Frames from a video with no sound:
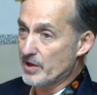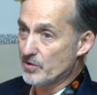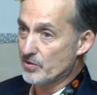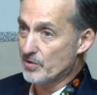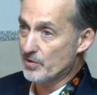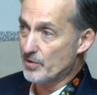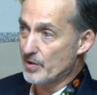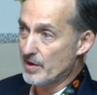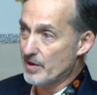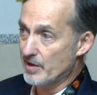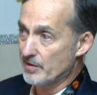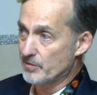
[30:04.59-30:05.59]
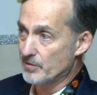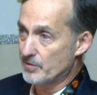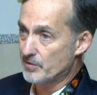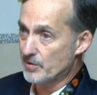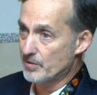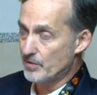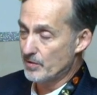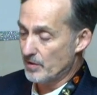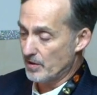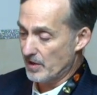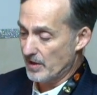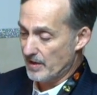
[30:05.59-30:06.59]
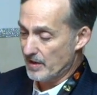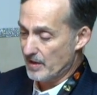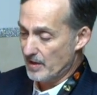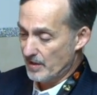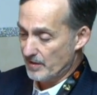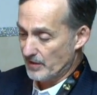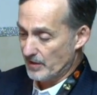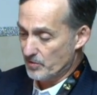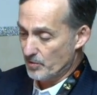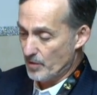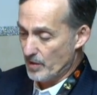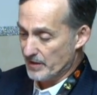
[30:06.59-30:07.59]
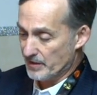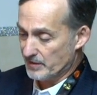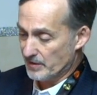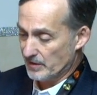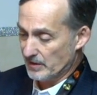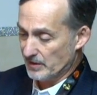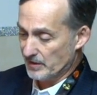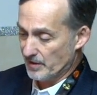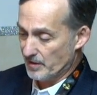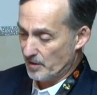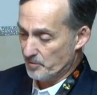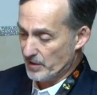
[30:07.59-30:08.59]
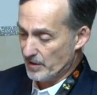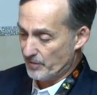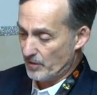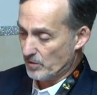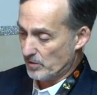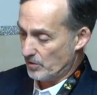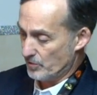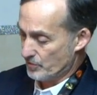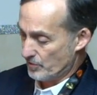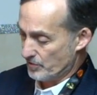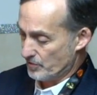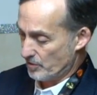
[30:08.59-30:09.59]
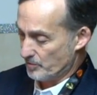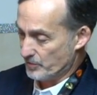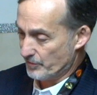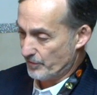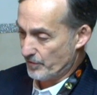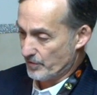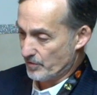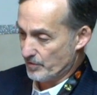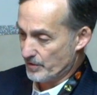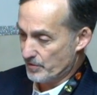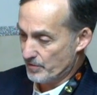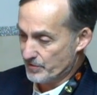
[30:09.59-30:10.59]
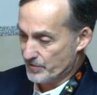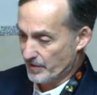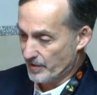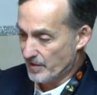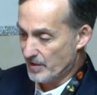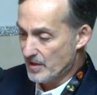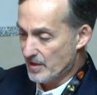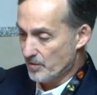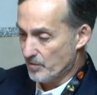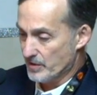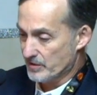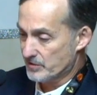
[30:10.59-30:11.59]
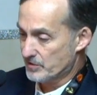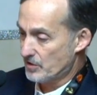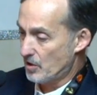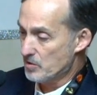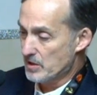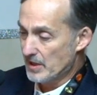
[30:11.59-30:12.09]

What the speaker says: do you do if you do, they do want a PFO closure in terms of further reducing risk? So